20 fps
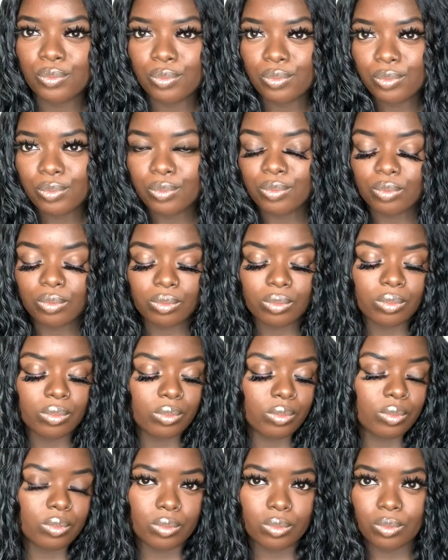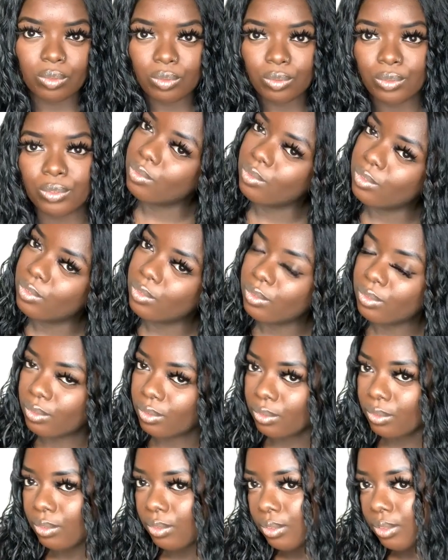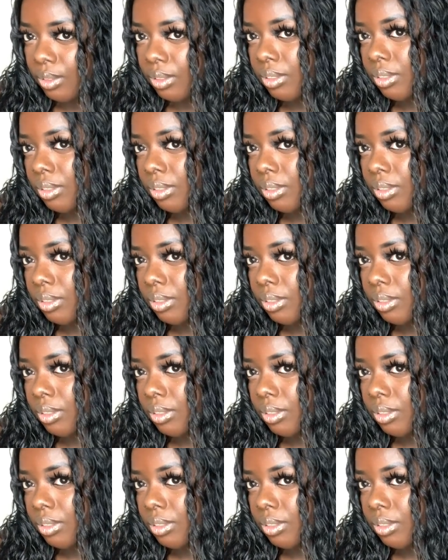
It was very simple, and I just wanted to like